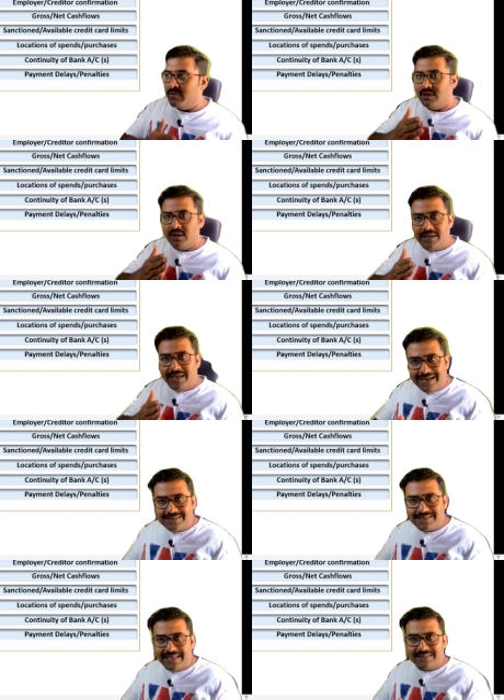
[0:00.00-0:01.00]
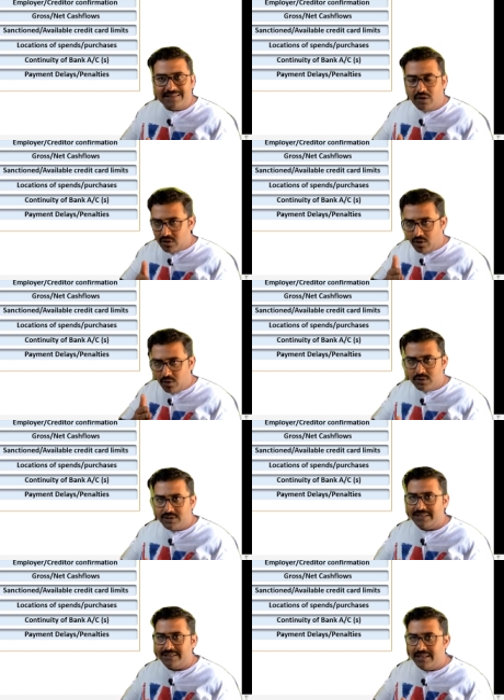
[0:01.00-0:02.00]
the ticket size or the loan
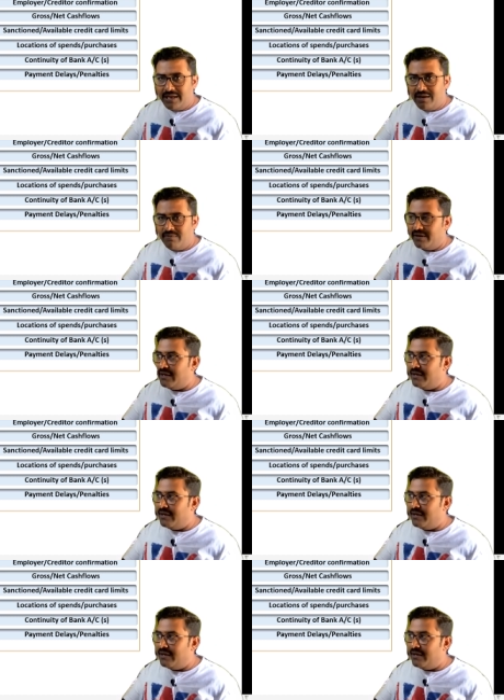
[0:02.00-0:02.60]
size that they are offering,